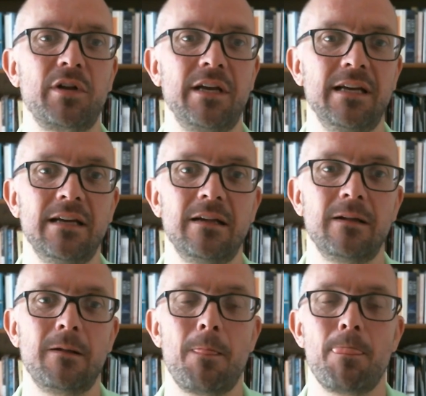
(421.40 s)
body.
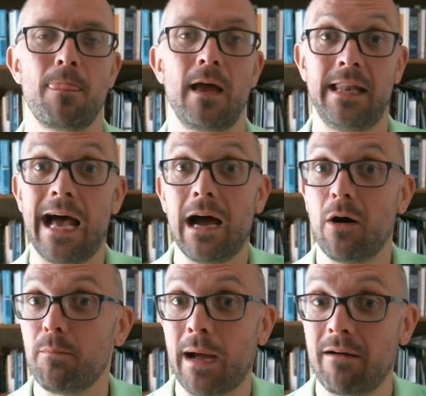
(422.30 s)
And
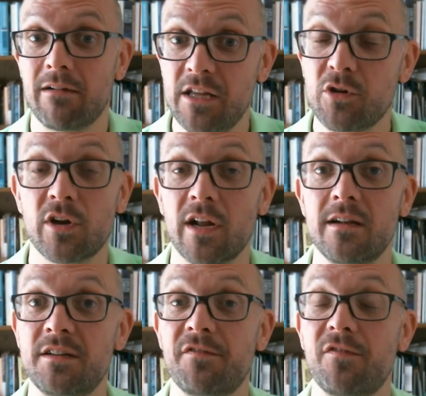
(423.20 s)
now apparently you
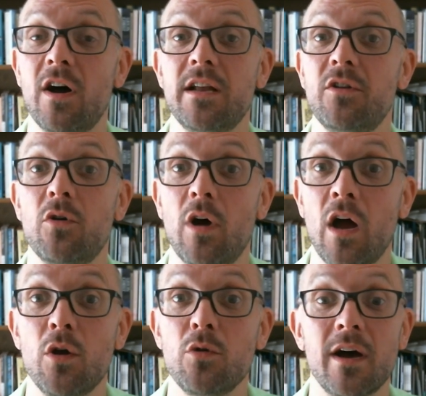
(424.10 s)
can define
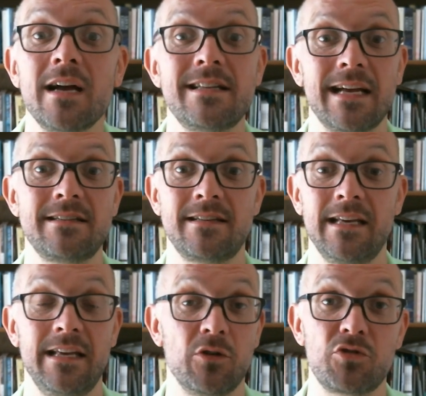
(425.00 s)
your own
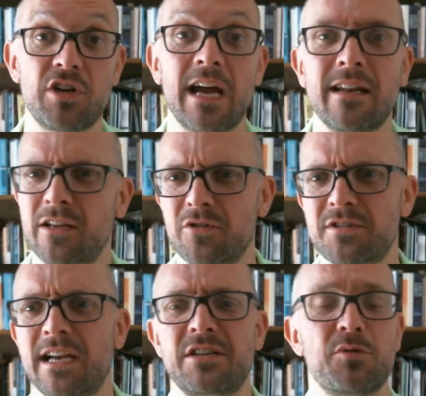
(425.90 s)
identity, your gender, your
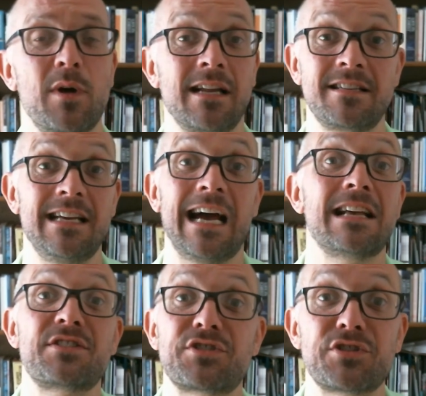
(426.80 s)
sexuality
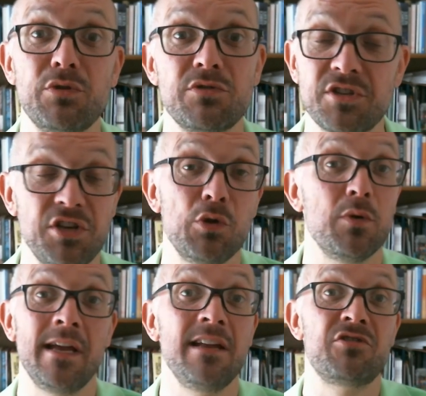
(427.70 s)
as suits
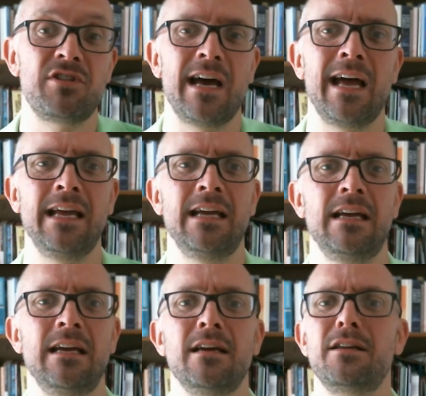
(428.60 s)
you each day.
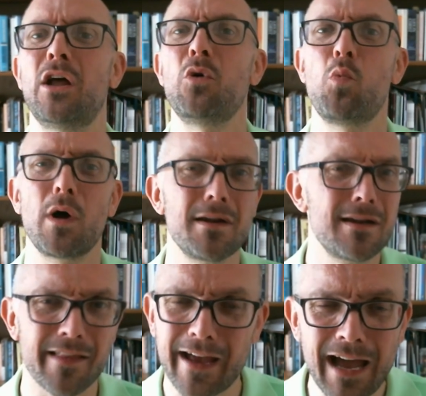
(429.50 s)
No
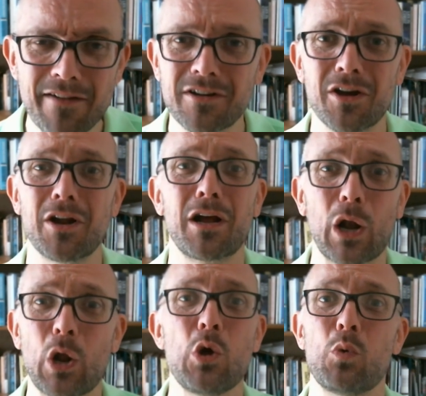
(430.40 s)
wonder they haven't got a
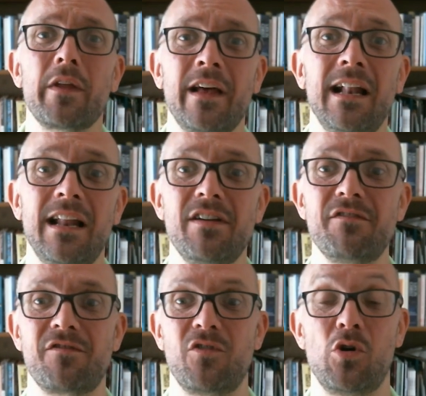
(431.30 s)
clue what they're
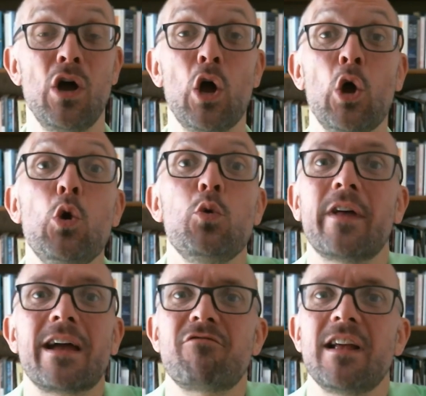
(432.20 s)
living for, who
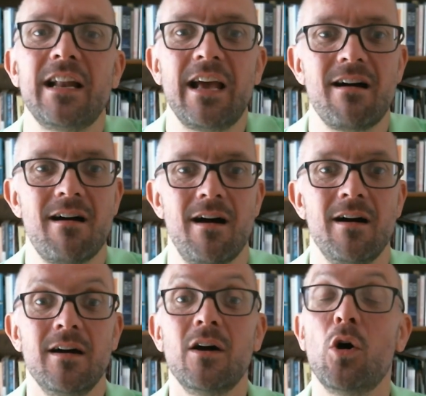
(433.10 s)
they really
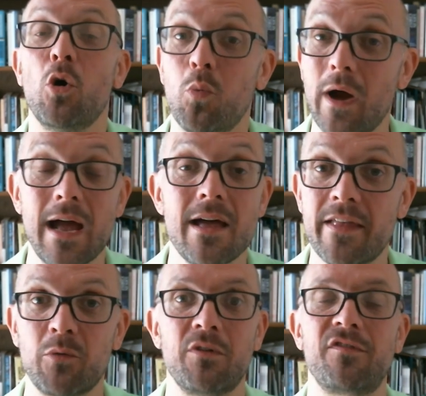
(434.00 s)
are, or where
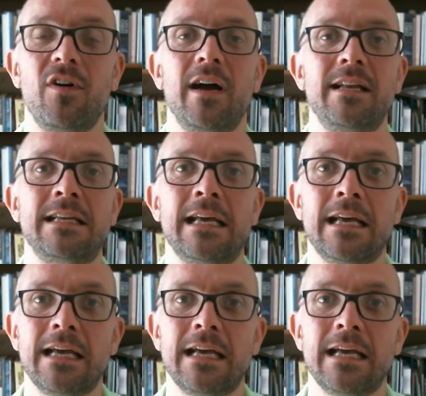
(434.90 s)
they will find